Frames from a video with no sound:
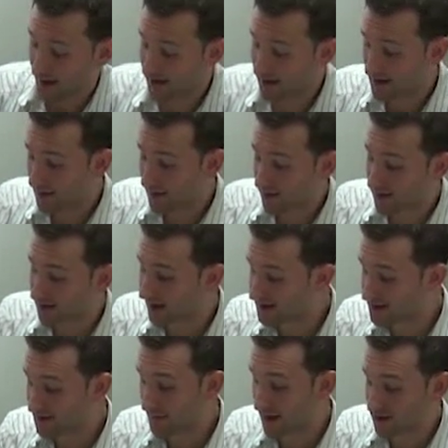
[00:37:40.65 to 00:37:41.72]
And another thing I
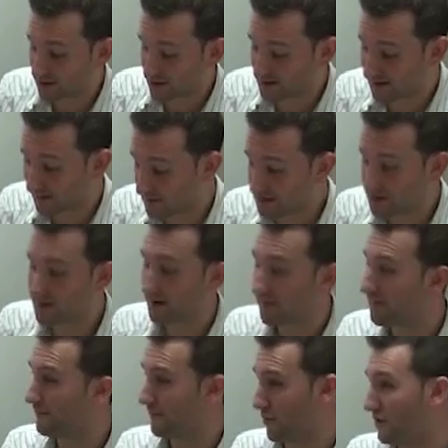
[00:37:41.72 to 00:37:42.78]
didn't mention is if you do
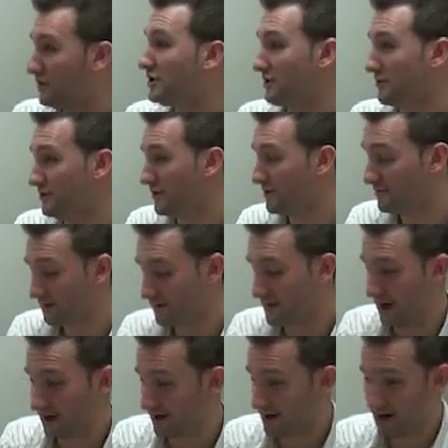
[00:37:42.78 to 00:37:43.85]
have more children,
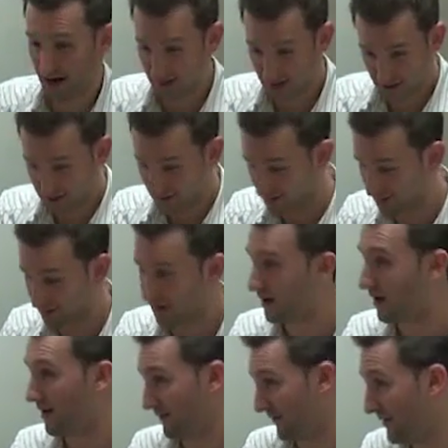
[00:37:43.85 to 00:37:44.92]
I don't know how you two
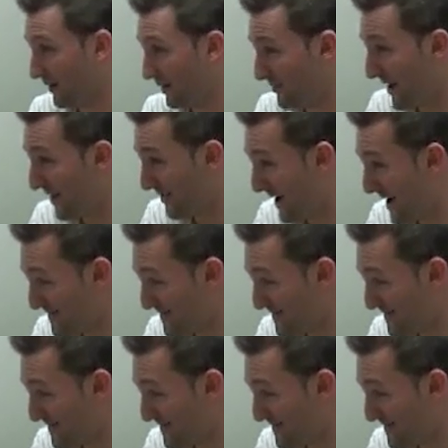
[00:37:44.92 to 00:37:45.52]
feel about